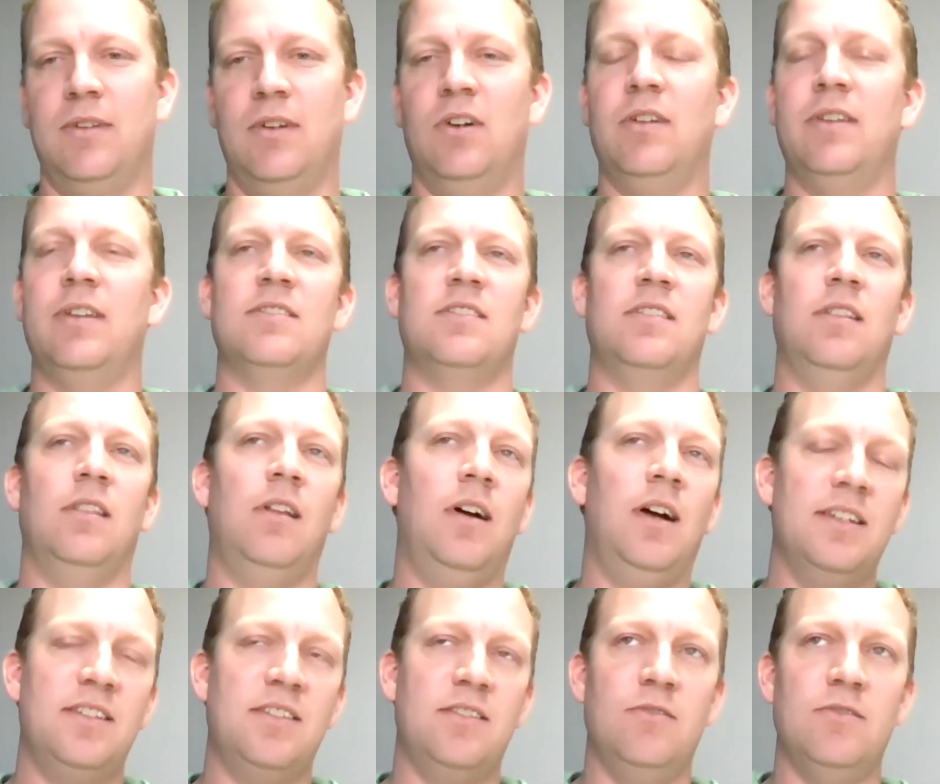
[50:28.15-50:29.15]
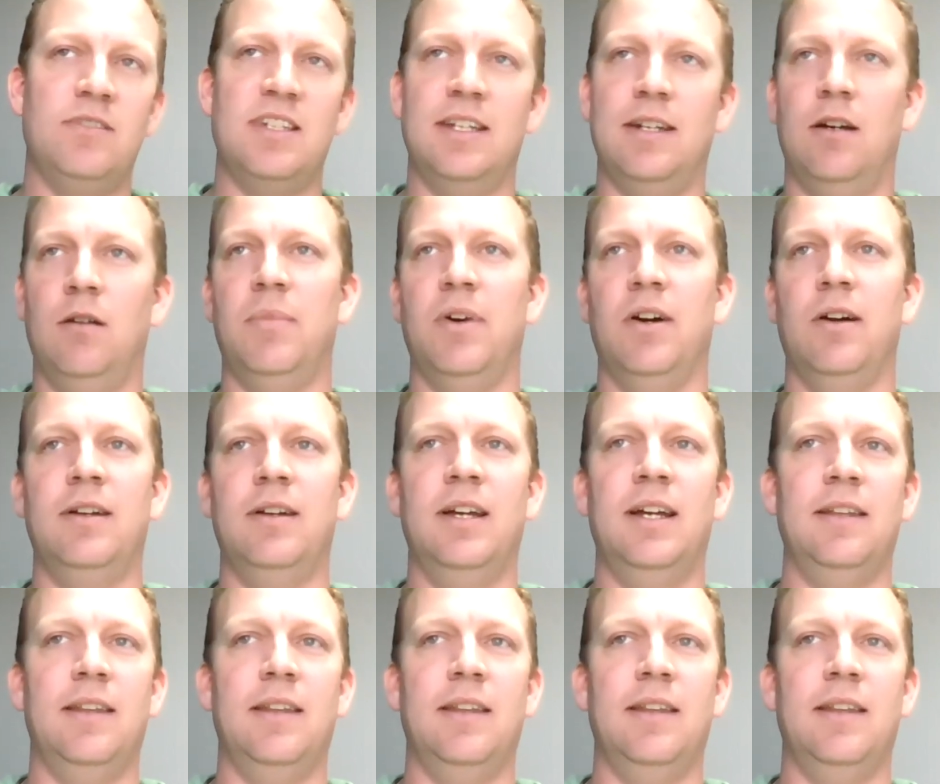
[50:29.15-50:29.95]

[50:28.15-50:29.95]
oh, there's lawsuits in Alberta,